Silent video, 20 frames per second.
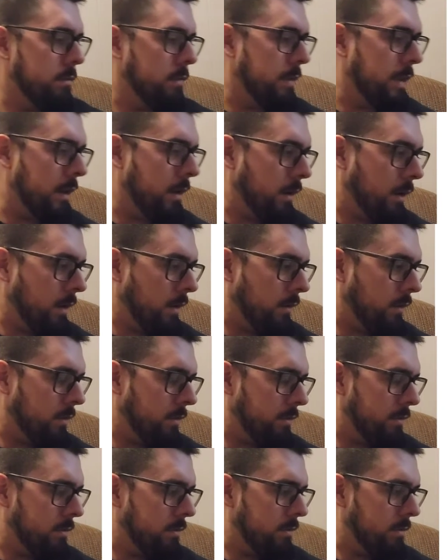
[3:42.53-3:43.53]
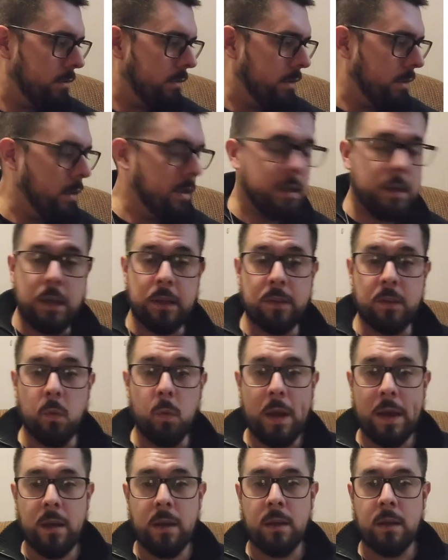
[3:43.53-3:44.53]
There he is, the
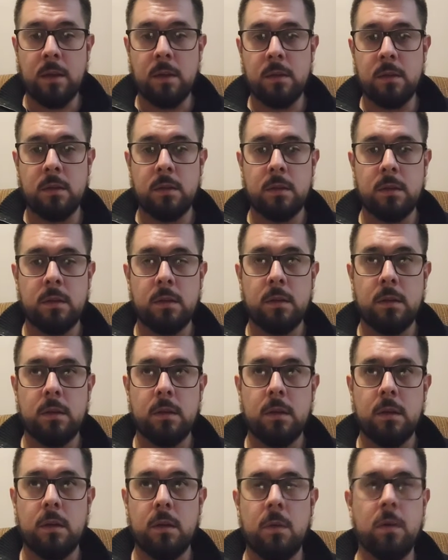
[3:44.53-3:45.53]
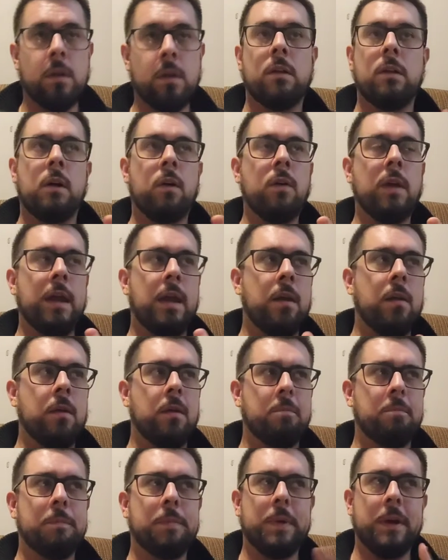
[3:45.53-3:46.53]
wedding. Well, okay,
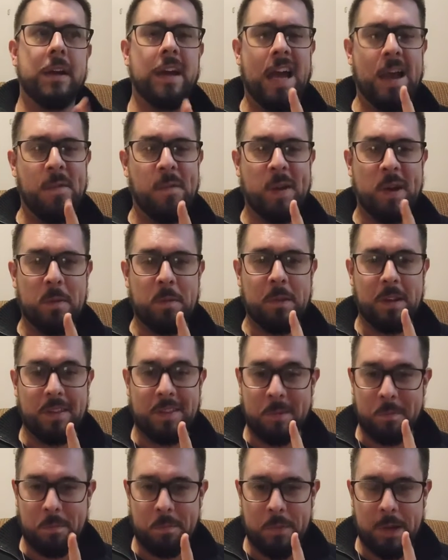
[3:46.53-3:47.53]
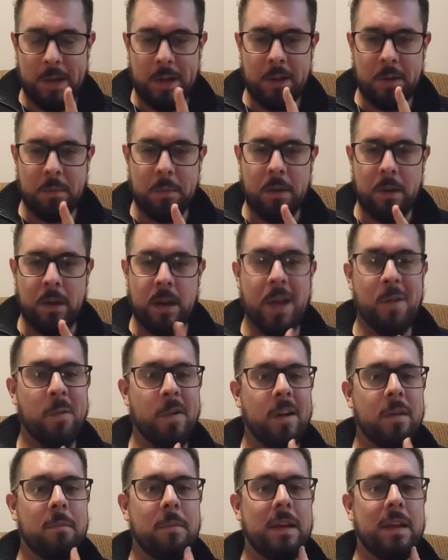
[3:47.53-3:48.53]
but I want to be at the better part. I
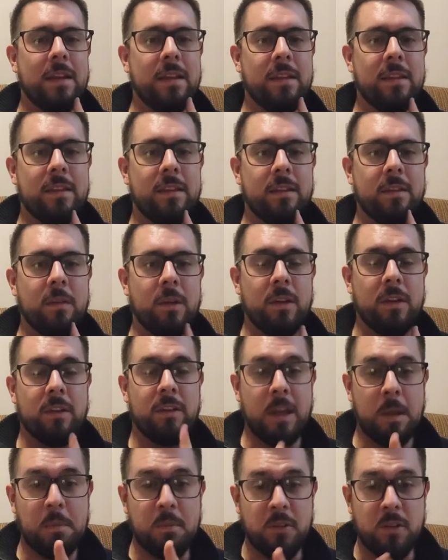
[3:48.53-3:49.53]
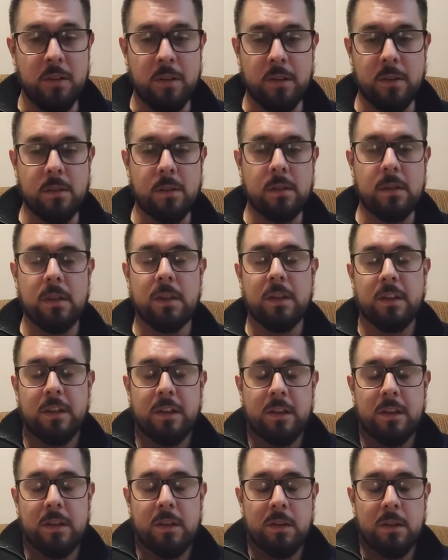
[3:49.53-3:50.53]
want to be at the reception.
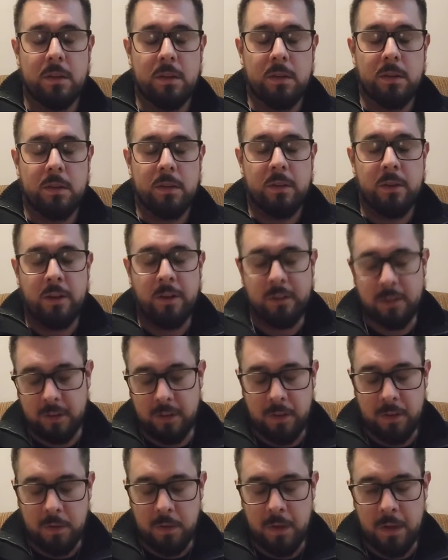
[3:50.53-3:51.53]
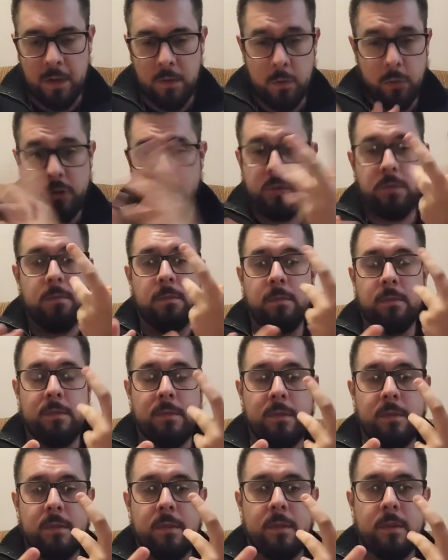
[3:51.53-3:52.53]
Turns it to the right.
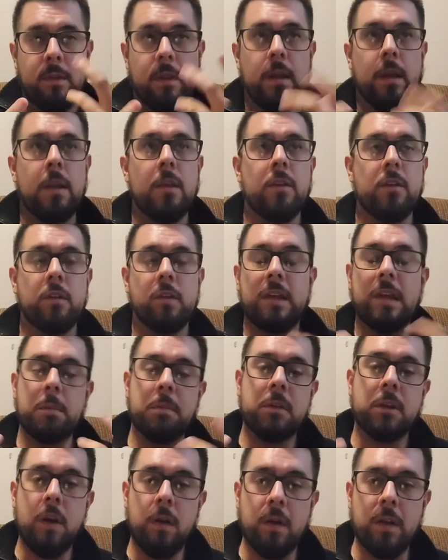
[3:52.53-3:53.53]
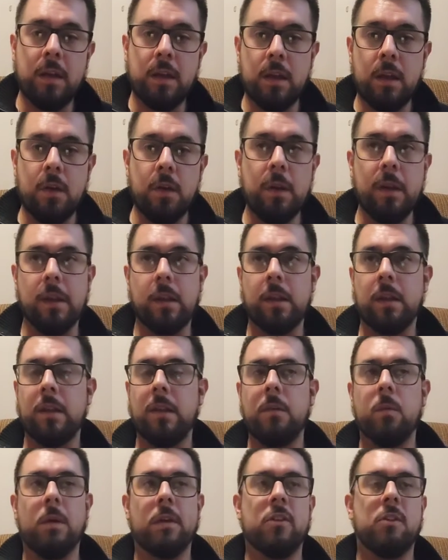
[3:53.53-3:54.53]
So he keeps going and going.
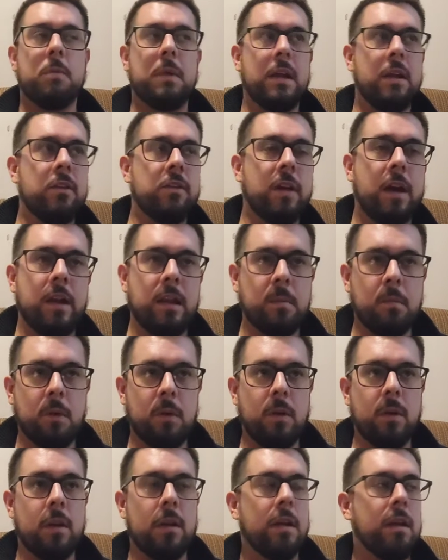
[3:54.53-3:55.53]
He wants to be at his honeymoon.